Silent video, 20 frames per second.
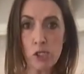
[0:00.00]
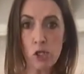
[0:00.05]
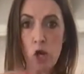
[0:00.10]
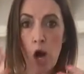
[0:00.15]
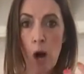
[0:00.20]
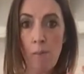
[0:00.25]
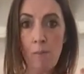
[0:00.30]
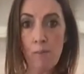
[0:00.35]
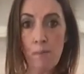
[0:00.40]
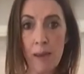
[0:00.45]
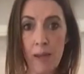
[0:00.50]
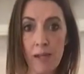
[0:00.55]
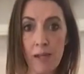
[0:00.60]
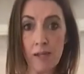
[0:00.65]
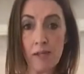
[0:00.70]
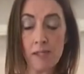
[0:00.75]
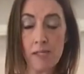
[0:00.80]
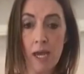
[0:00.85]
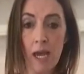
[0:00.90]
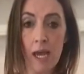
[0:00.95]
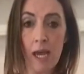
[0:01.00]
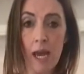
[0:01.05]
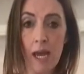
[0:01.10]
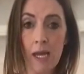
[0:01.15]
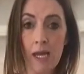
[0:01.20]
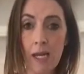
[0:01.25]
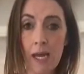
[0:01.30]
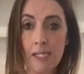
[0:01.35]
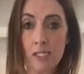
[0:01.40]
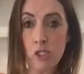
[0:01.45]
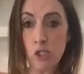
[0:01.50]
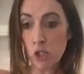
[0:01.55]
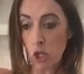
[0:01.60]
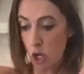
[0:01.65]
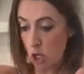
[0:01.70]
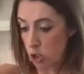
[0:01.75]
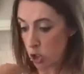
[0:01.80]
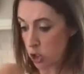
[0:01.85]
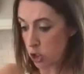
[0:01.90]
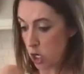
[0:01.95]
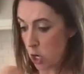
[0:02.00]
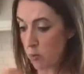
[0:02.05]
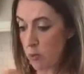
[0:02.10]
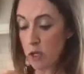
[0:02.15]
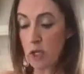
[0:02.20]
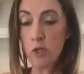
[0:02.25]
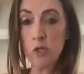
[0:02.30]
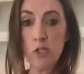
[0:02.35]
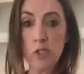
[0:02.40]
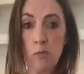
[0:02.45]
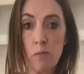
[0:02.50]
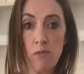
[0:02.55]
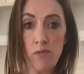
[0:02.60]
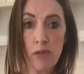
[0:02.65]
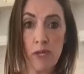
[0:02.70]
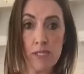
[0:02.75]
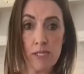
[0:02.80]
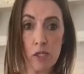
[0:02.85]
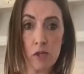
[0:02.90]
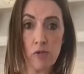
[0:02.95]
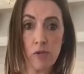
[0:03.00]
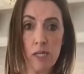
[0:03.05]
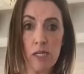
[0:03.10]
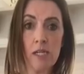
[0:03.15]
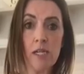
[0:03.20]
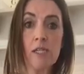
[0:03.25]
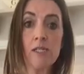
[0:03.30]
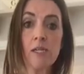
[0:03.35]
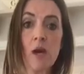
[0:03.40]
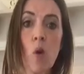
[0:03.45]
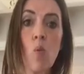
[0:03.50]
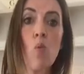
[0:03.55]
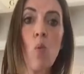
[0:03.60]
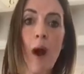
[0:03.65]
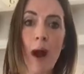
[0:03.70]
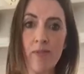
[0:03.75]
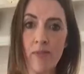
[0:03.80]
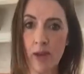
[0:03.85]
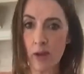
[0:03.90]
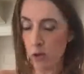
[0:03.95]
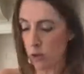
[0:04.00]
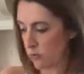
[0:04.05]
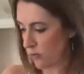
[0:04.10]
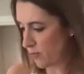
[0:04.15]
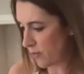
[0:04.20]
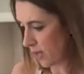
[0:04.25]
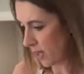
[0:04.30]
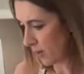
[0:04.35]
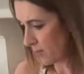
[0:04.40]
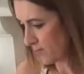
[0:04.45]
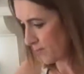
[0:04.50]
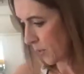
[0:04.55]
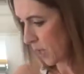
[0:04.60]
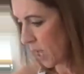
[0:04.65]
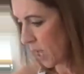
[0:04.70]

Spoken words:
start building and let's start showing you some of these ingredients and why they're good for you.